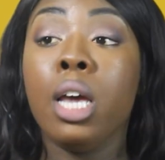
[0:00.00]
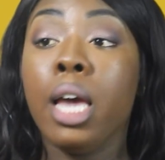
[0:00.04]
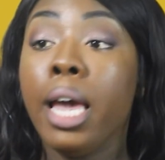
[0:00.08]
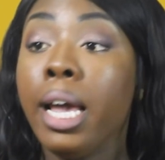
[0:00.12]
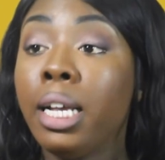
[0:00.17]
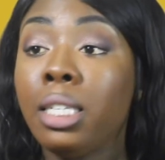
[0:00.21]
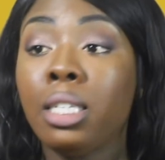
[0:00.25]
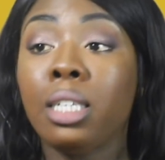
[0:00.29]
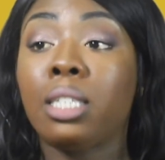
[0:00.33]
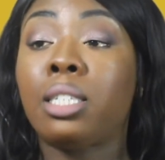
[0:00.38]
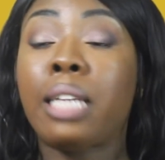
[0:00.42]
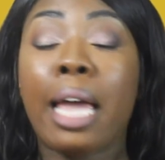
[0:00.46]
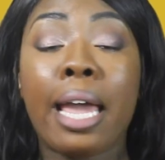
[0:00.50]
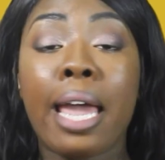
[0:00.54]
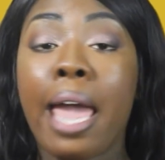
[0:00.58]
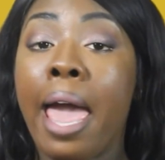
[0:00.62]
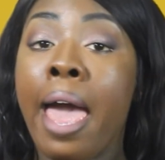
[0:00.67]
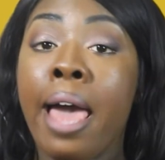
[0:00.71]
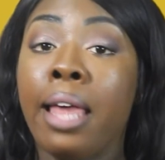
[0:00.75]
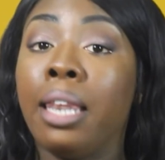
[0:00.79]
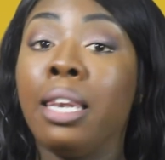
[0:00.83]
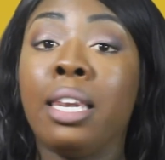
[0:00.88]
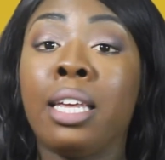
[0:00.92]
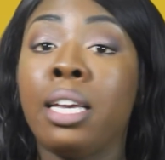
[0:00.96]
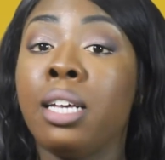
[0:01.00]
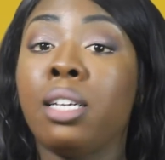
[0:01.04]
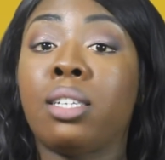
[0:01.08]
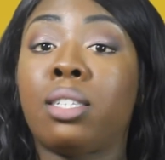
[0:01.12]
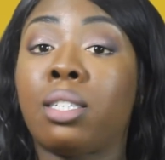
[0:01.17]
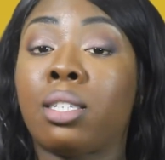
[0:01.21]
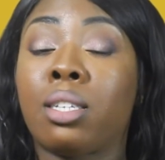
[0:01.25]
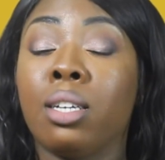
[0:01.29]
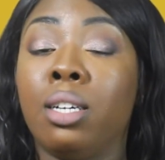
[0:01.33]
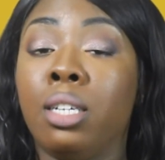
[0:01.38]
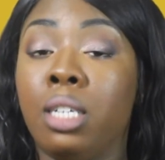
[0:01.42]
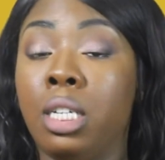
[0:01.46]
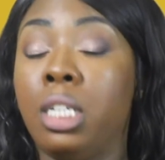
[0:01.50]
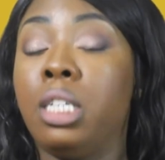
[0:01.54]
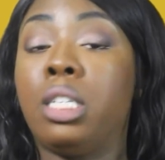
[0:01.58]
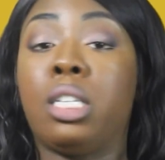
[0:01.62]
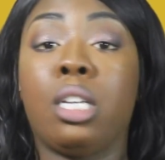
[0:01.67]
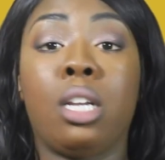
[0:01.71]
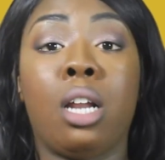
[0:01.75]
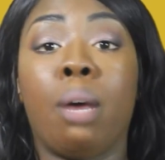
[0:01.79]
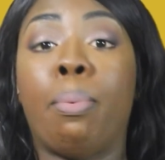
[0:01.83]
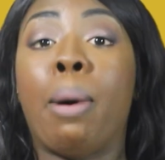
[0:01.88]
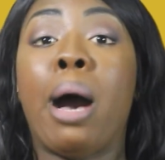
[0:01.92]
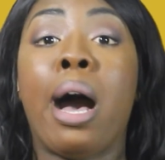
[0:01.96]
His estate at least needs
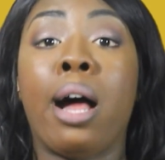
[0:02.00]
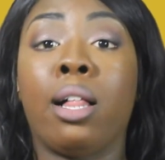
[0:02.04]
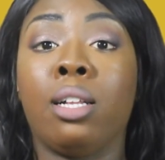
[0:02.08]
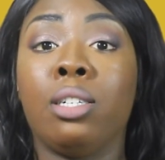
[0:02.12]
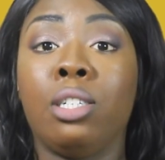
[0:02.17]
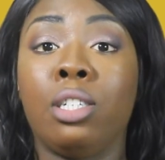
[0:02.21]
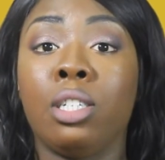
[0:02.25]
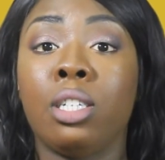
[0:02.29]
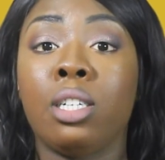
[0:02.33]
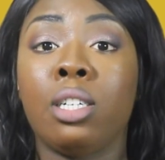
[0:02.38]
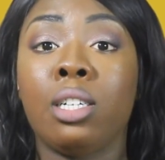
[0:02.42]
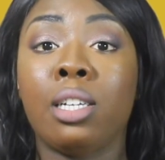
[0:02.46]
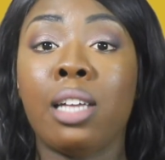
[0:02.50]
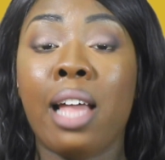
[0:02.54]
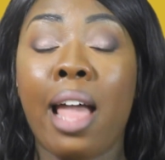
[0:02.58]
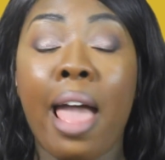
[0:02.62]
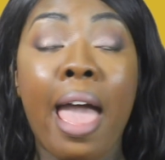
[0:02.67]
an apology.